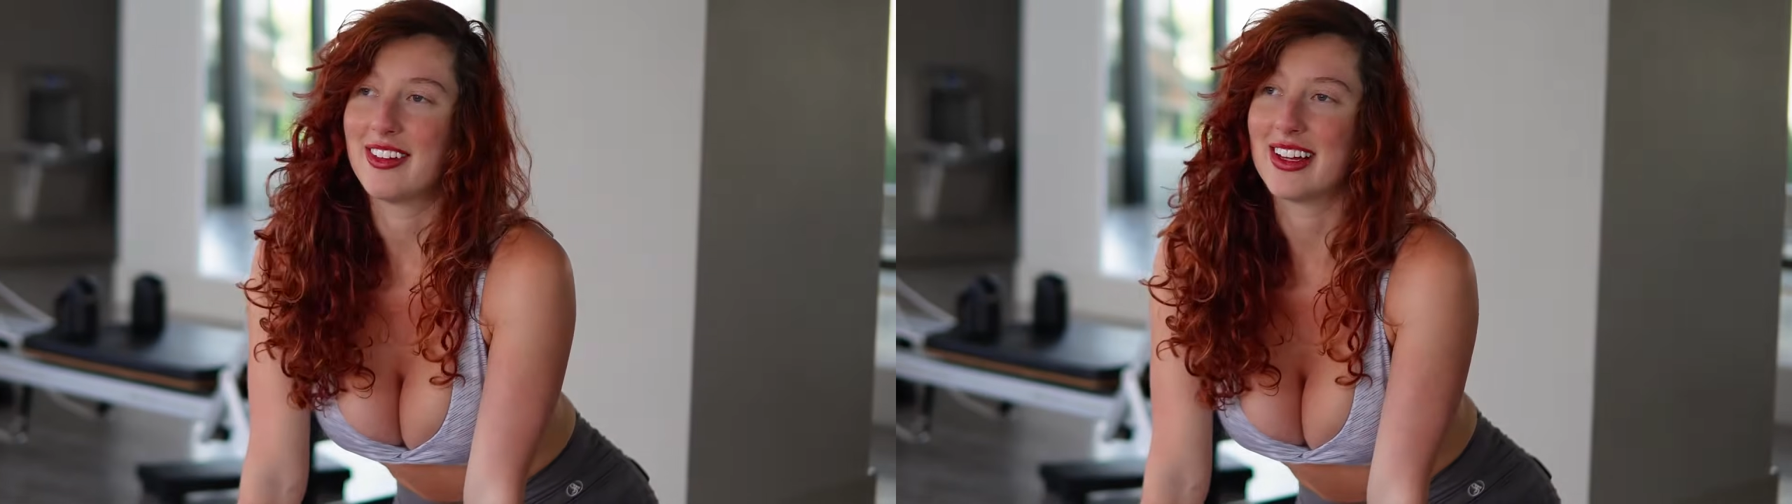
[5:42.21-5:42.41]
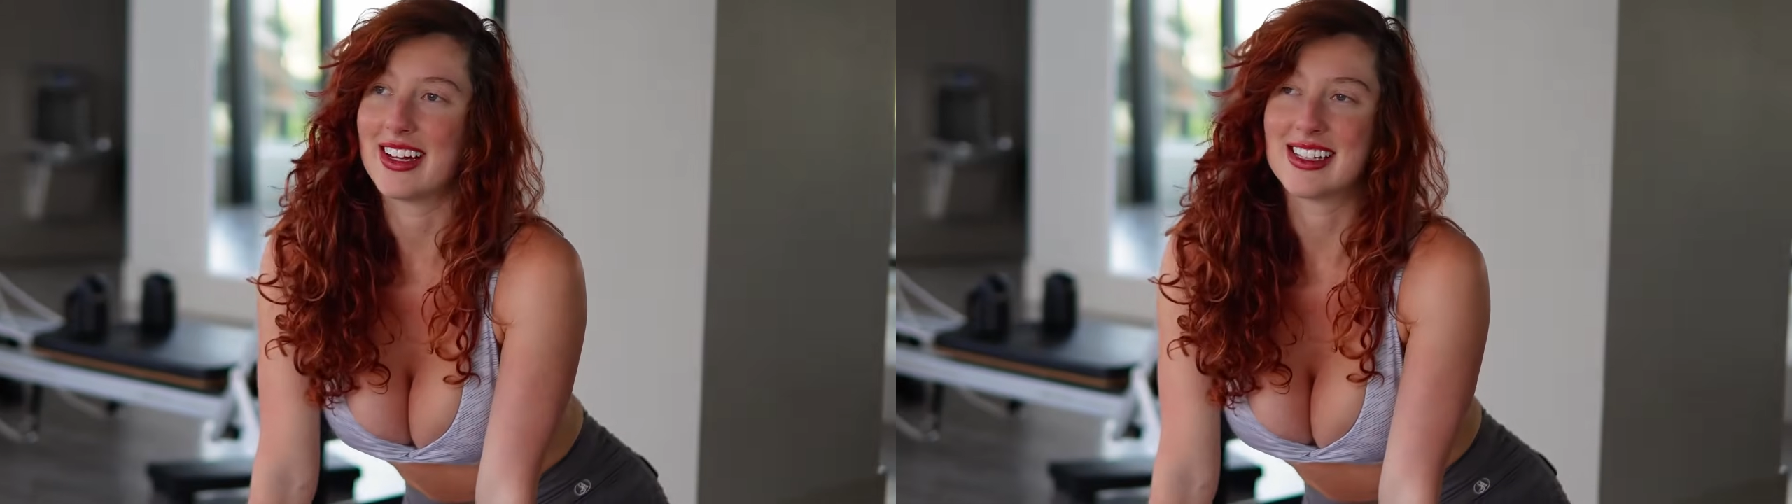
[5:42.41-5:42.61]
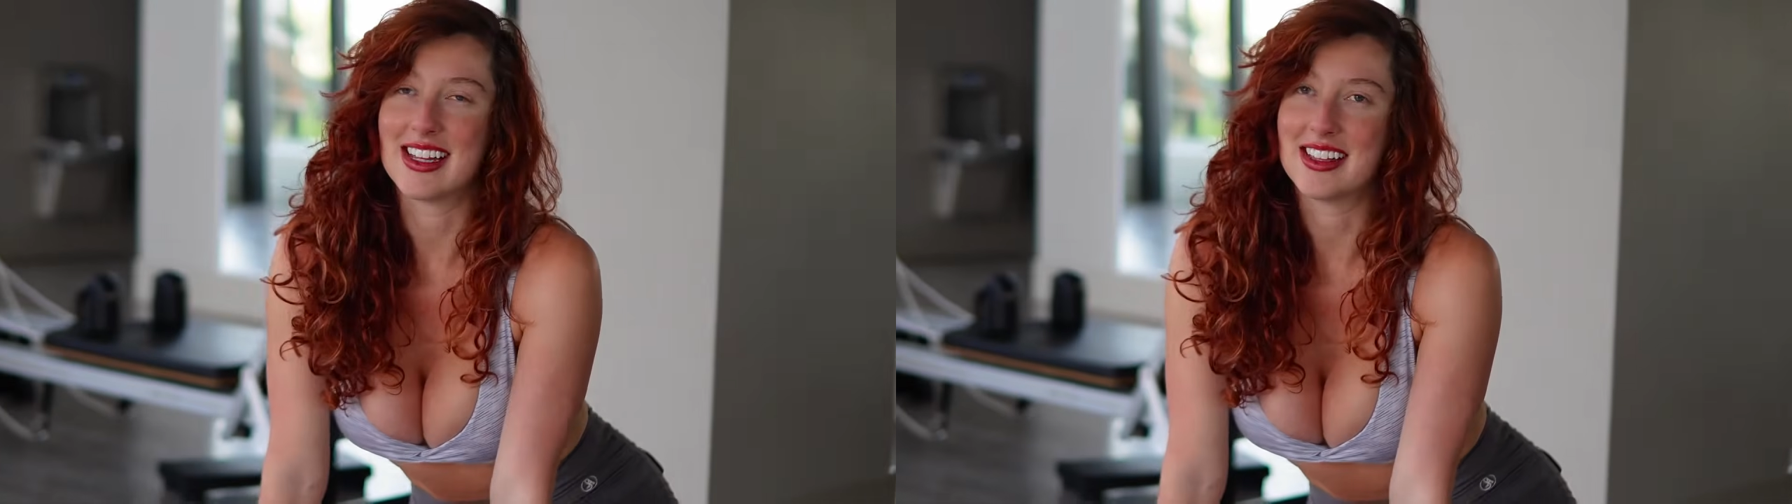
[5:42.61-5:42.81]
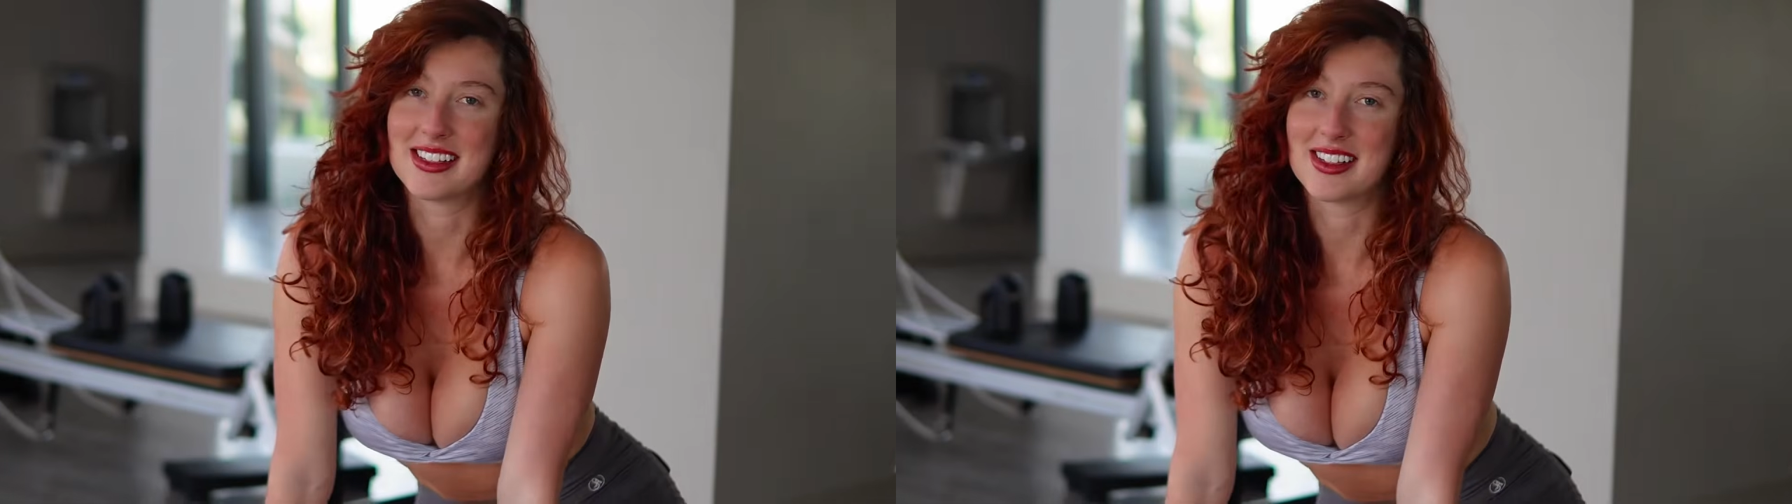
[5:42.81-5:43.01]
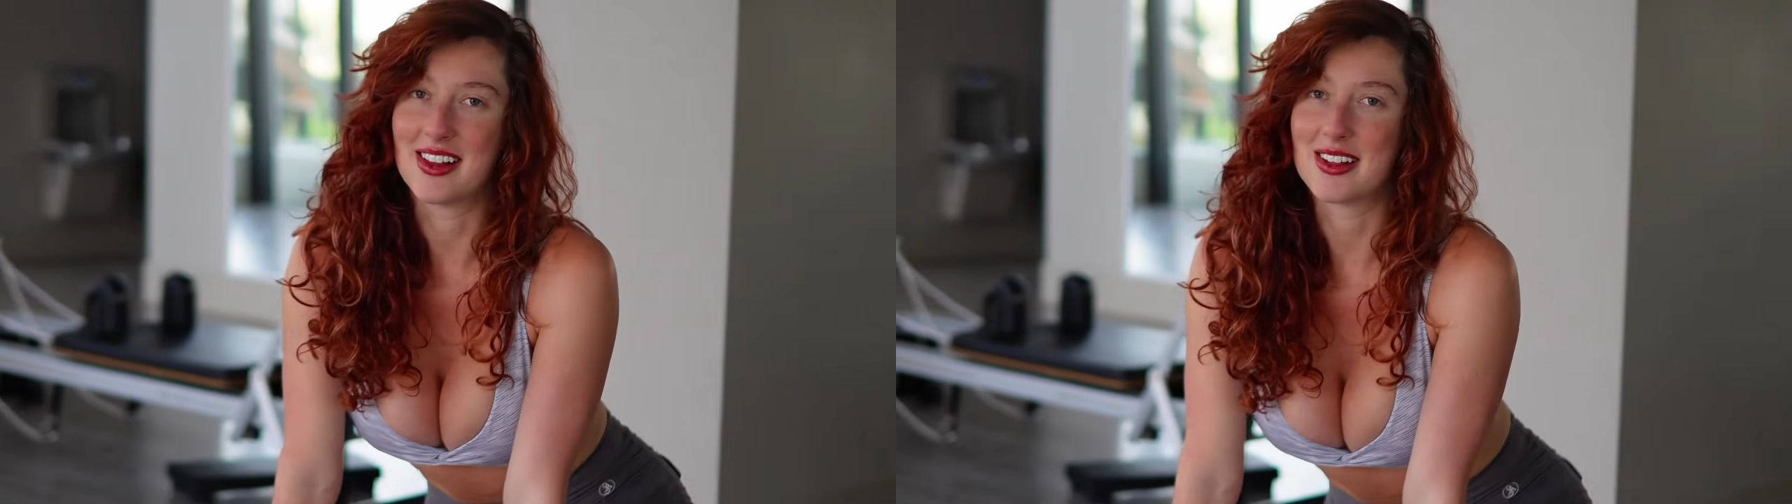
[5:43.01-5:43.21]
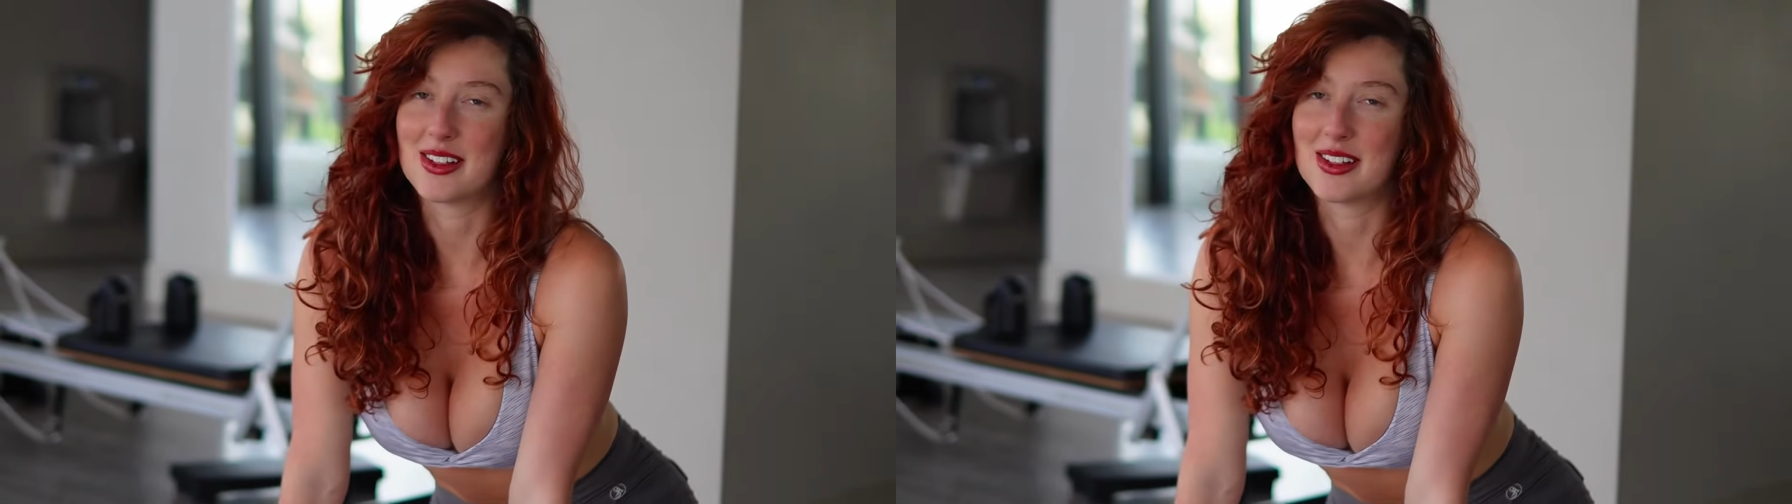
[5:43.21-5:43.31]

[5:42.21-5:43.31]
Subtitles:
like I say this a lot,